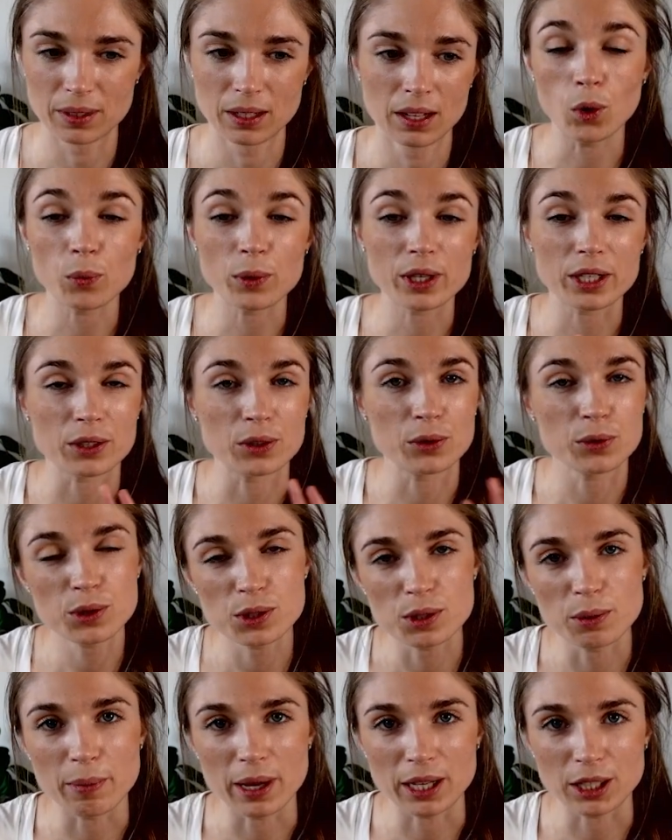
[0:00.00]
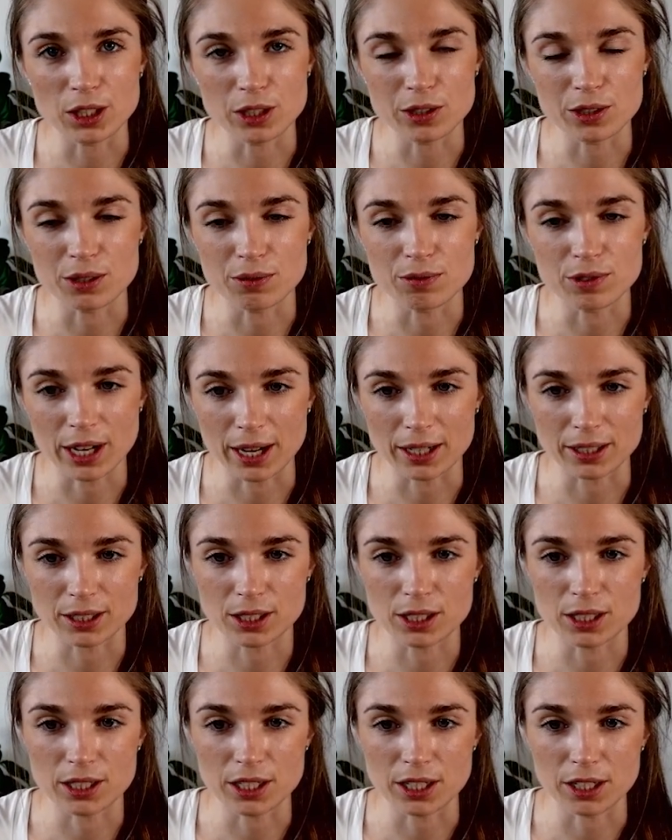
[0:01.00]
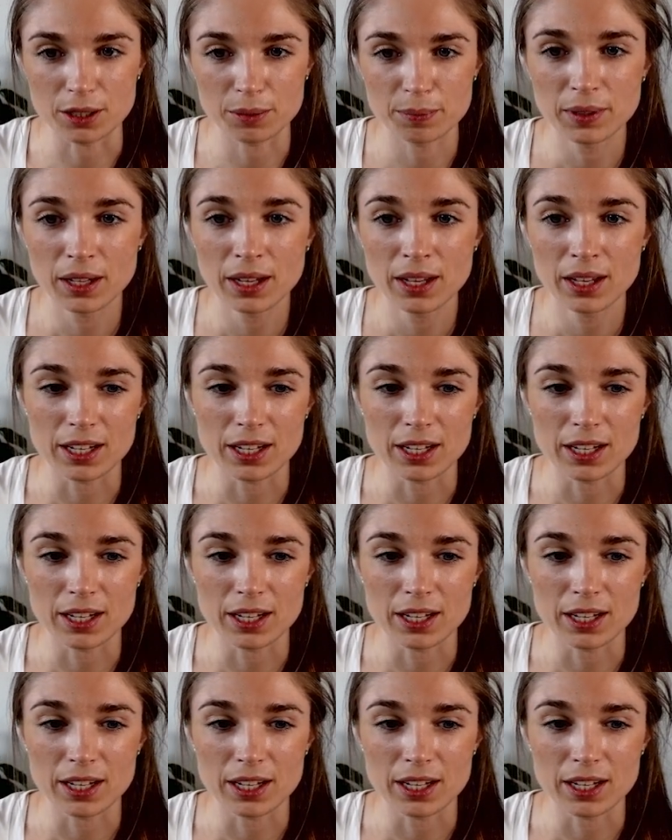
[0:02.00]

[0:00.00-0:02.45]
What we can also make use of tags to do